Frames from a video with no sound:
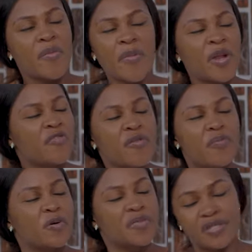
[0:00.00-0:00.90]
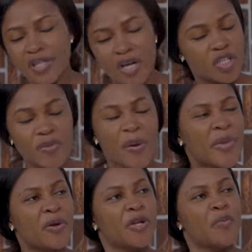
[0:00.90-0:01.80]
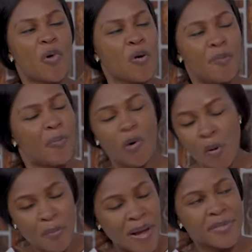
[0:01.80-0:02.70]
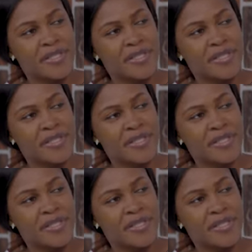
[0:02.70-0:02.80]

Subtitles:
My mama not a bomb mistake because my mama not a bomb by